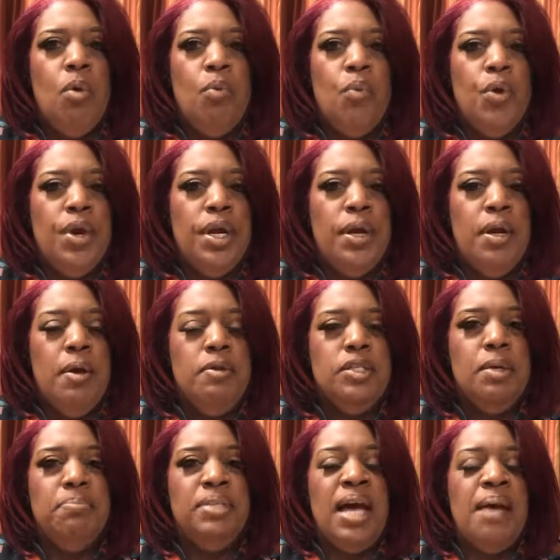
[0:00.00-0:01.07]
we
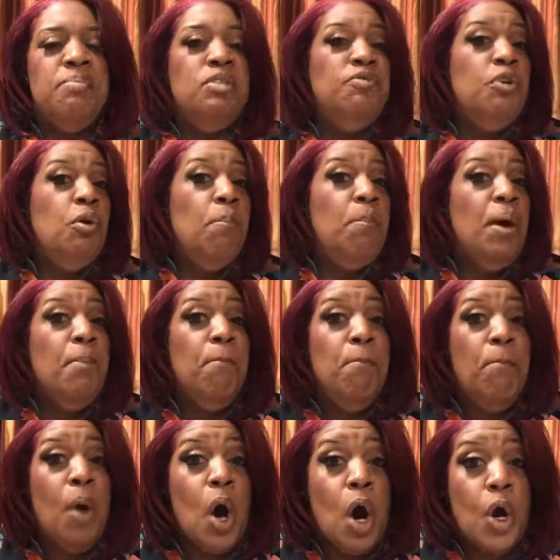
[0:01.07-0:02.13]
sometimes feel
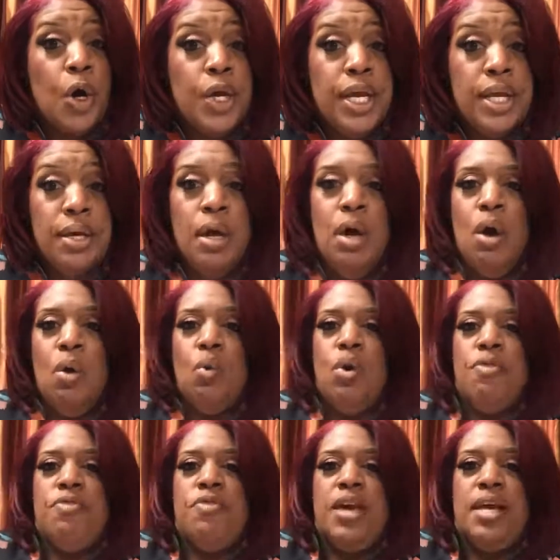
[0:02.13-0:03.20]
bombarded
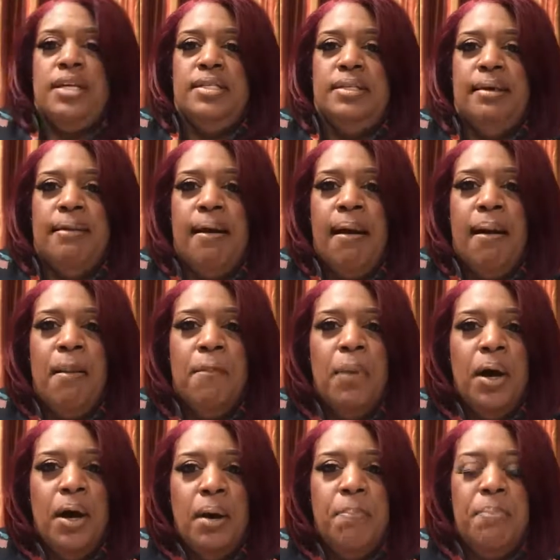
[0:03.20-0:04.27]
with things that come
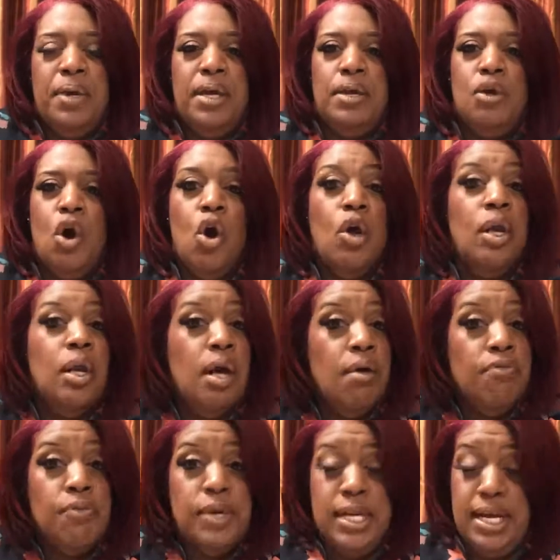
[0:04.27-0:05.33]
up in our
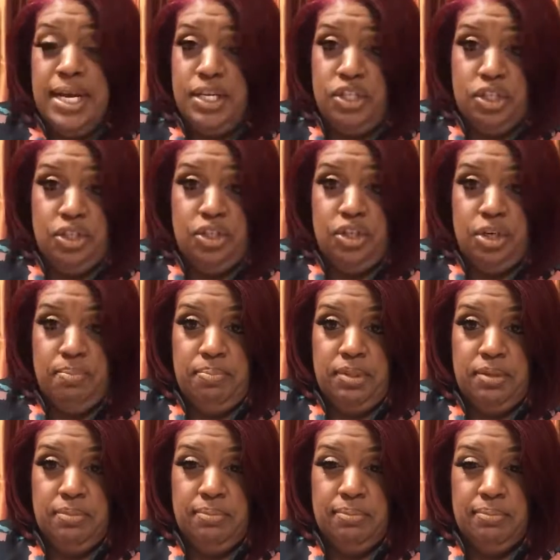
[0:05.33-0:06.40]
love
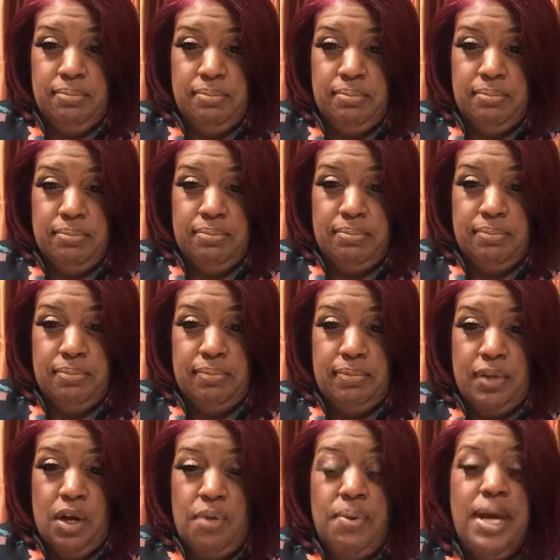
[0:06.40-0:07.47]
relationships.
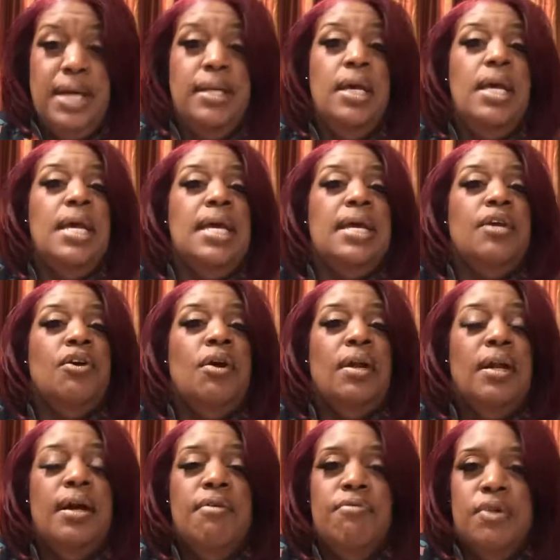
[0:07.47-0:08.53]
All right, in our
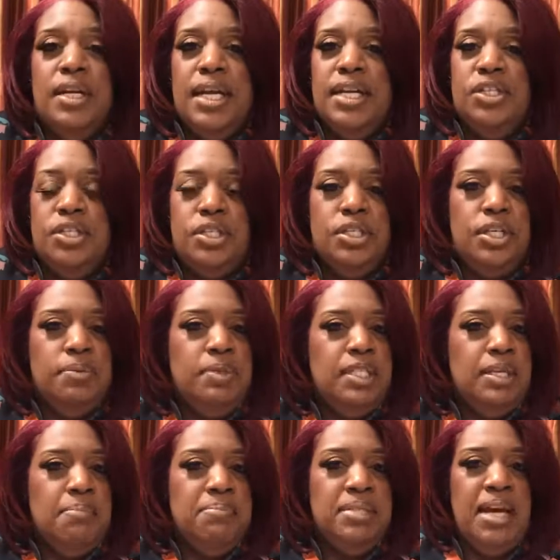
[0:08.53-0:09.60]
love relationships,
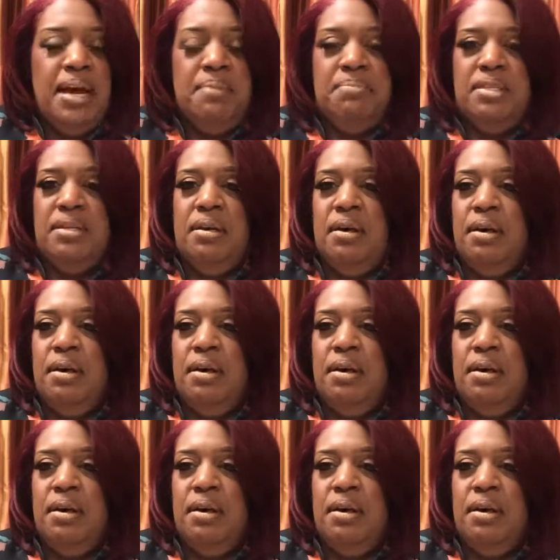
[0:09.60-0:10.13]
sometimes